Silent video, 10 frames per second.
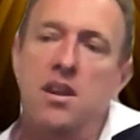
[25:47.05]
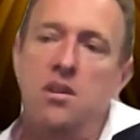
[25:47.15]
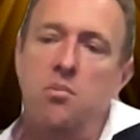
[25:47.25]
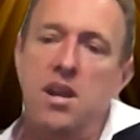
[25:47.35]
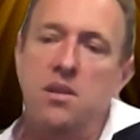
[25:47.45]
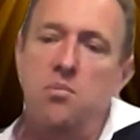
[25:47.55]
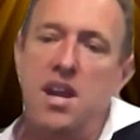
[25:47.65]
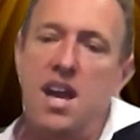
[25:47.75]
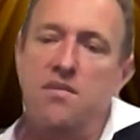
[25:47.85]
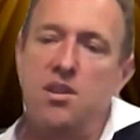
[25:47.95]
We
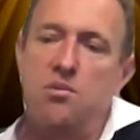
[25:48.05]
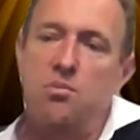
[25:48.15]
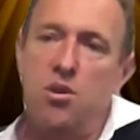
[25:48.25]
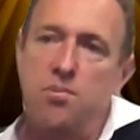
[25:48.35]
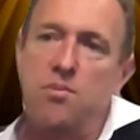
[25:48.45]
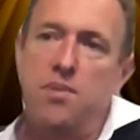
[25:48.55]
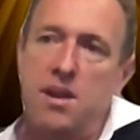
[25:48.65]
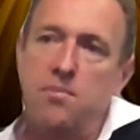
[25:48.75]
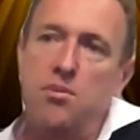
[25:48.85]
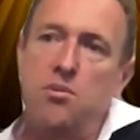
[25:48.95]
have a group of
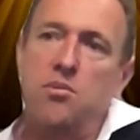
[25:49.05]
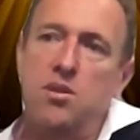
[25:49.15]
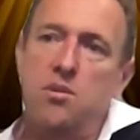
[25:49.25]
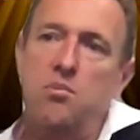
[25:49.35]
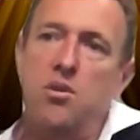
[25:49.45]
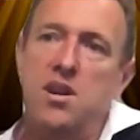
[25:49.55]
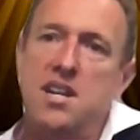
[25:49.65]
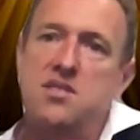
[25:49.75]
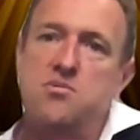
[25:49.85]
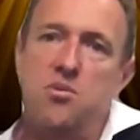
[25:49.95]
people that work
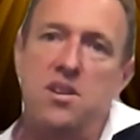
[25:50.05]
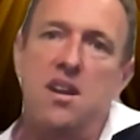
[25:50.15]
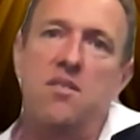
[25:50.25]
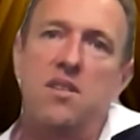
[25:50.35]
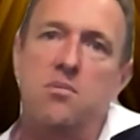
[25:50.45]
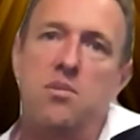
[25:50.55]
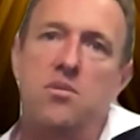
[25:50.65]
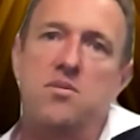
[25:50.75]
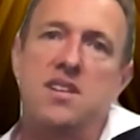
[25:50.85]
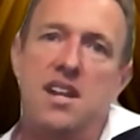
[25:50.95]
extraordinarily
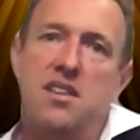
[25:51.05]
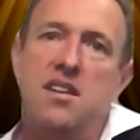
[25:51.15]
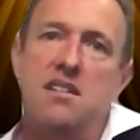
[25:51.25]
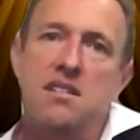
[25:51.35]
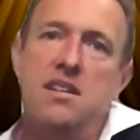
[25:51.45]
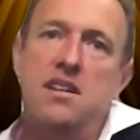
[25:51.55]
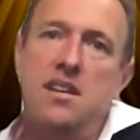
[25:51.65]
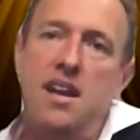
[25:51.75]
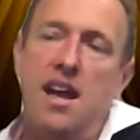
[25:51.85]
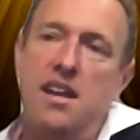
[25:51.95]
well together,
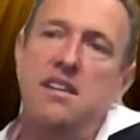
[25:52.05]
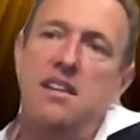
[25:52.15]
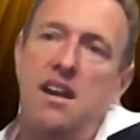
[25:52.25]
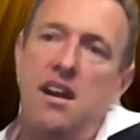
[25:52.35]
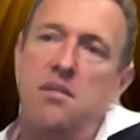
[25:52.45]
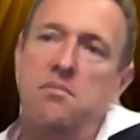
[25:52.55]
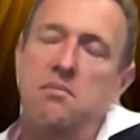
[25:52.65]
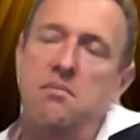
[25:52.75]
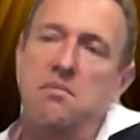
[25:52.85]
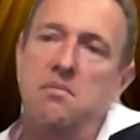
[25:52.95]
and
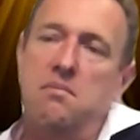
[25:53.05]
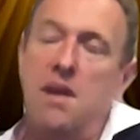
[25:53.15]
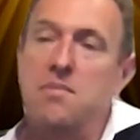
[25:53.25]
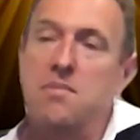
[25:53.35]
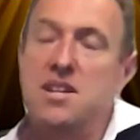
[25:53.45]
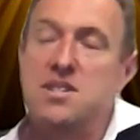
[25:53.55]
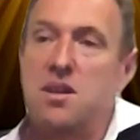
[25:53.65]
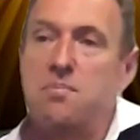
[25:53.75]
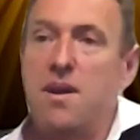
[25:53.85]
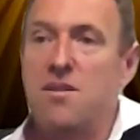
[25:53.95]
maybe it's
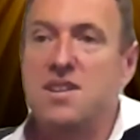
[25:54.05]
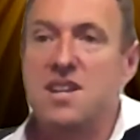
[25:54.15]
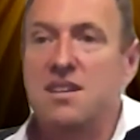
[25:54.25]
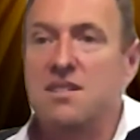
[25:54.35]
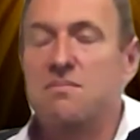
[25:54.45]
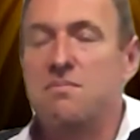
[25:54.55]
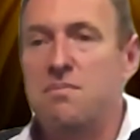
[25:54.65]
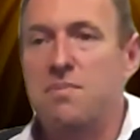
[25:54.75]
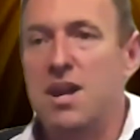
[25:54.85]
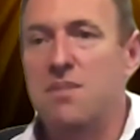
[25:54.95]
like parenting,
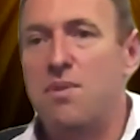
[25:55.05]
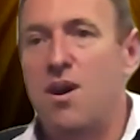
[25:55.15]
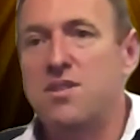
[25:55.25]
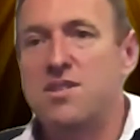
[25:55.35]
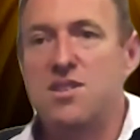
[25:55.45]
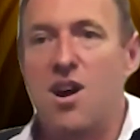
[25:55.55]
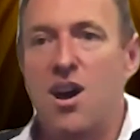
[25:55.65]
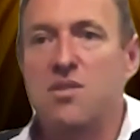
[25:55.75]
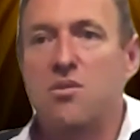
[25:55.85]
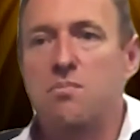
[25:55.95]
be it by
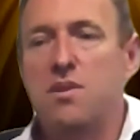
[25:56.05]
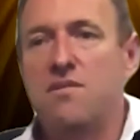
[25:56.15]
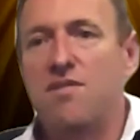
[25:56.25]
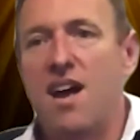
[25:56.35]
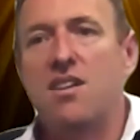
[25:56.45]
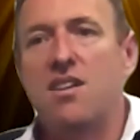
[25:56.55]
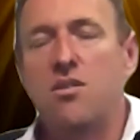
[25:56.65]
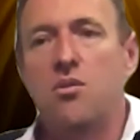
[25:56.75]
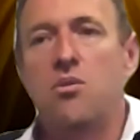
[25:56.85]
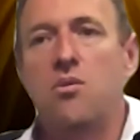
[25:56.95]
design or a bit of luck
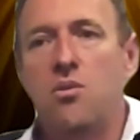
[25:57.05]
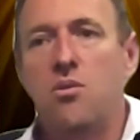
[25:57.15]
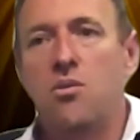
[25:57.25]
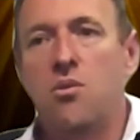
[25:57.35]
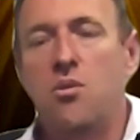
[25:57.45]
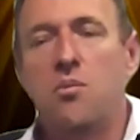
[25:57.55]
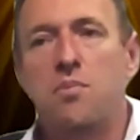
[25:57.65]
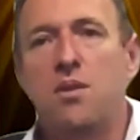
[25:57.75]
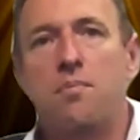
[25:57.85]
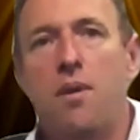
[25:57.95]
or a
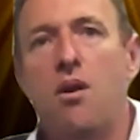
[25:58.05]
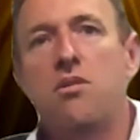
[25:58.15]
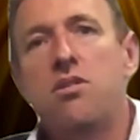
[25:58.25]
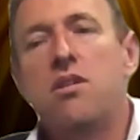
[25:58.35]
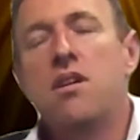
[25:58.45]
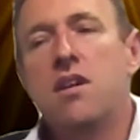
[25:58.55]
bit of both.